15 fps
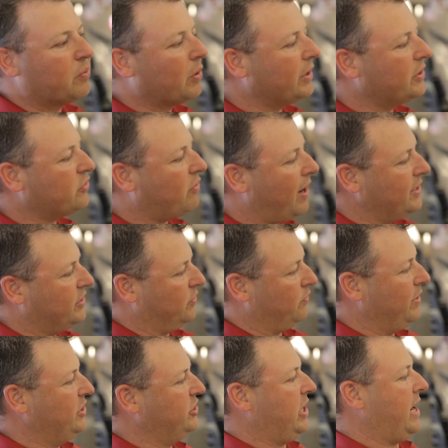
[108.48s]
we really tried to
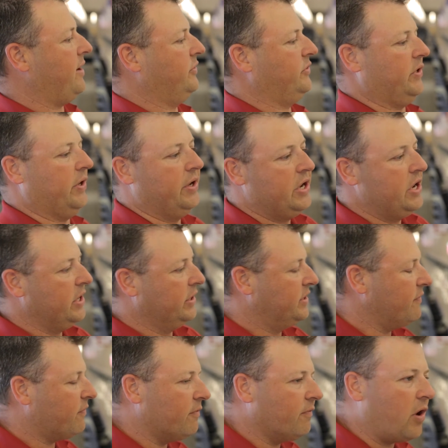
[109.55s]
reach out to
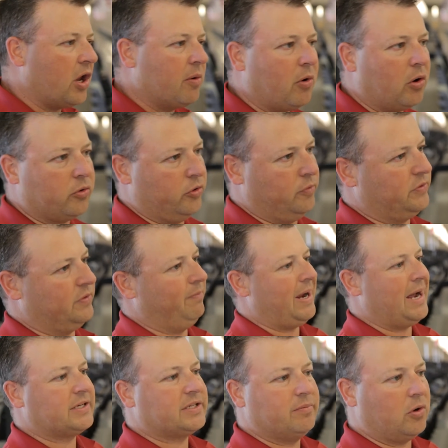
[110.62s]
different volleyball groups and
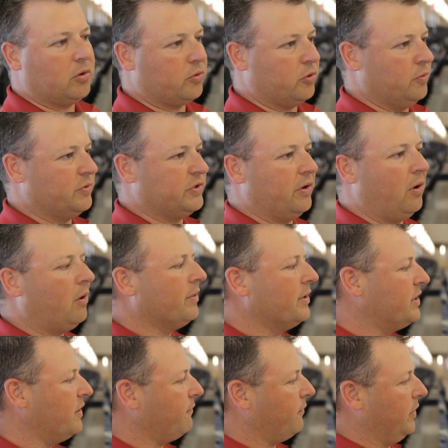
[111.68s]
basketball groups and all the
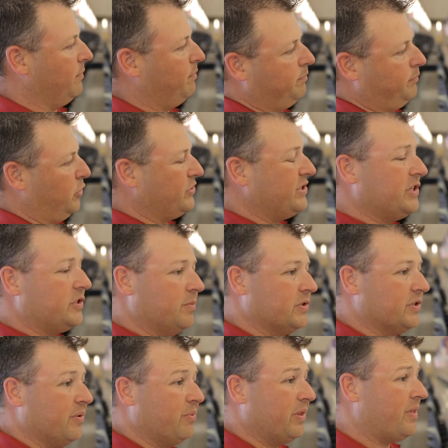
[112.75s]
different
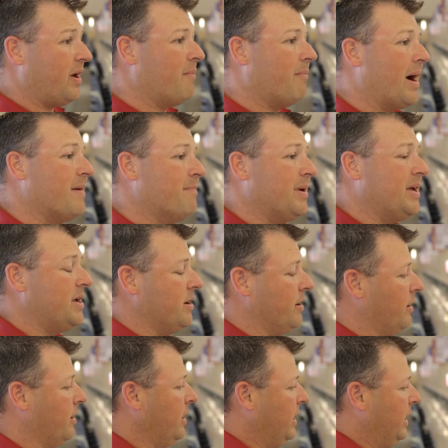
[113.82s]
participants that we thought might be
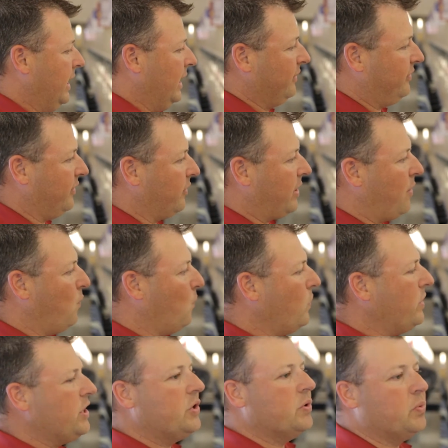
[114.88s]
here, and said, okay,
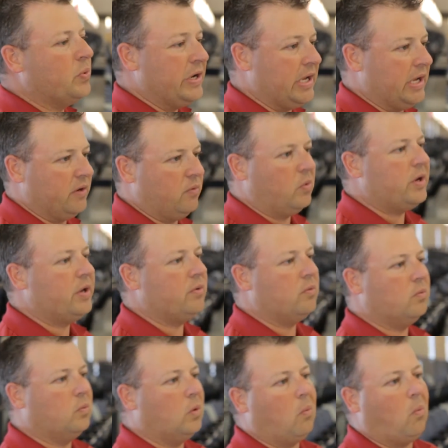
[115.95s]
what do you need?
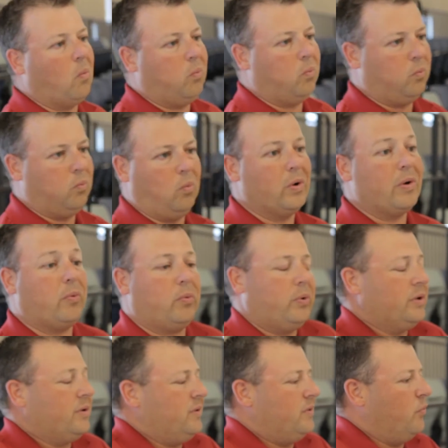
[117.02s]
What
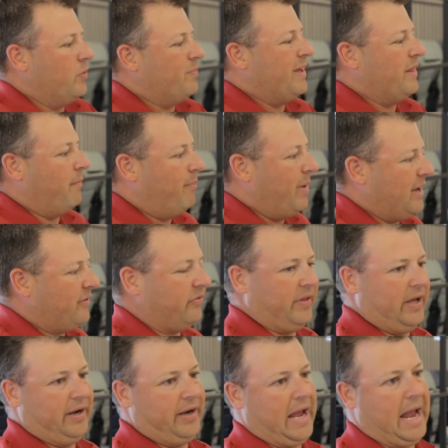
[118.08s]
would be the best
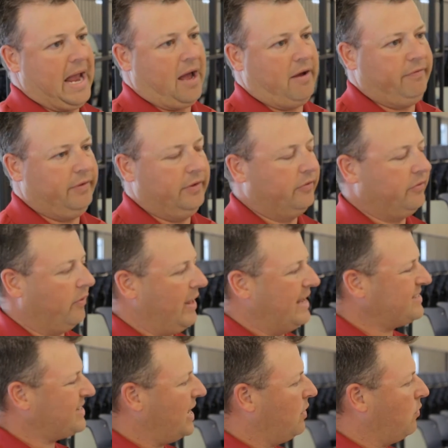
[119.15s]
thing to have? And so
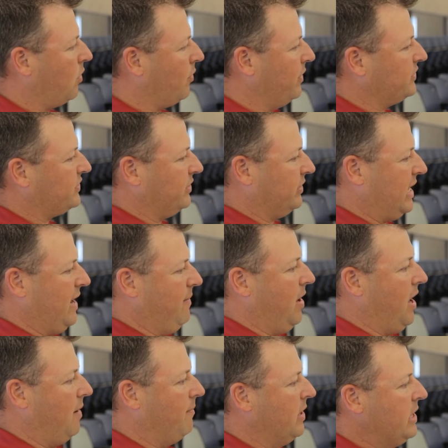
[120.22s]
that's kind of where this came
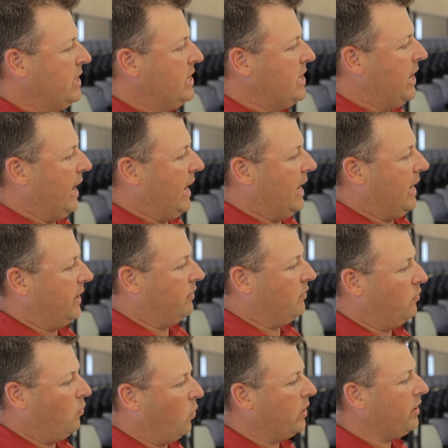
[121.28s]
up.
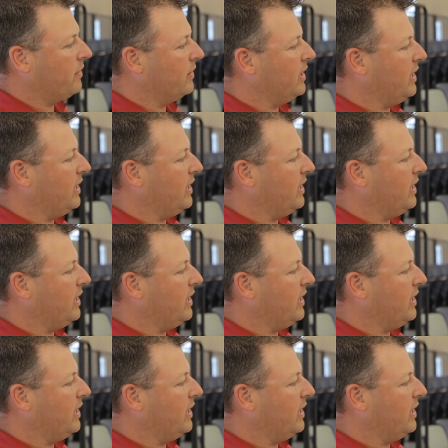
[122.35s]
And one of the